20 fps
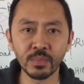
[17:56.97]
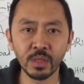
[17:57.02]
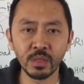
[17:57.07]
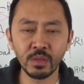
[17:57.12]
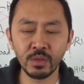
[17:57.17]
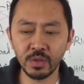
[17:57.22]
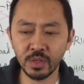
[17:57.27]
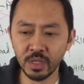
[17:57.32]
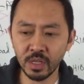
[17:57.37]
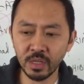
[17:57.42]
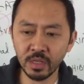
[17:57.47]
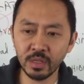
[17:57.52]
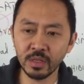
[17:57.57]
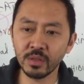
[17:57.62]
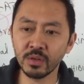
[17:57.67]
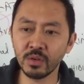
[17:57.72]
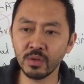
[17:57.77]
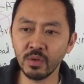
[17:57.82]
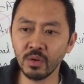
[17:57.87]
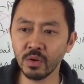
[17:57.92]
They're sitting in
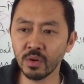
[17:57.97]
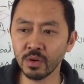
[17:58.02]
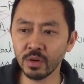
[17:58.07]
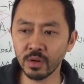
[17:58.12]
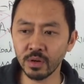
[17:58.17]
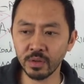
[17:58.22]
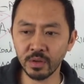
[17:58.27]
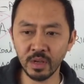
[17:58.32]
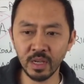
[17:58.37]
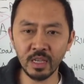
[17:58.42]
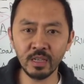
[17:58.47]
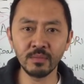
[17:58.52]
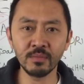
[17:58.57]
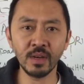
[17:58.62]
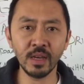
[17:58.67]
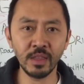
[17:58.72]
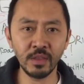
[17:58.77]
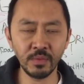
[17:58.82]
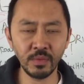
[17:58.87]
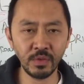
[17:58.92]
the corner. They're eating
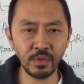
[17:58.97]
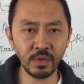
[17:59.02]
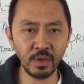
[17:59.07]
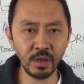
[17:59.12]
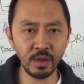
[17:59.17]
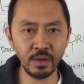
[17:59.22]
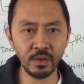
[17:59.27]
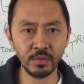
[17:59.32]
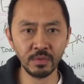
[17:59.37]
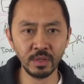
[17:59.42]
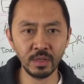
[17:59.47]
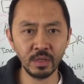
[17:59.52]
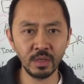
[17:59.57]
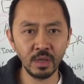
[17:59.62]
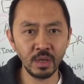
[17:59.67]
by themselves.